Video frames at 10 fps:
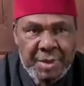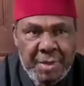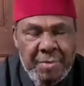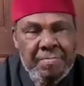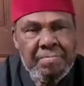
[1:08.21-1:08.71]

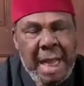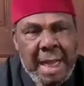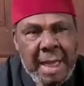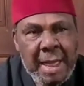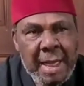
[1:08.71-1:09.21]
So
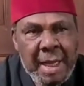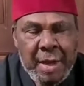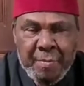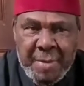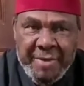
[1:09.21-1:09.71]

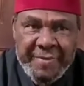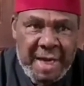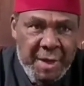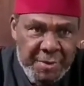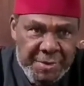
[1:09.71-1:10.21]
my
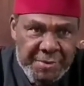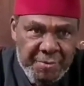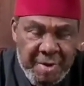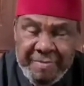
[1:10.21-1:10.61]
values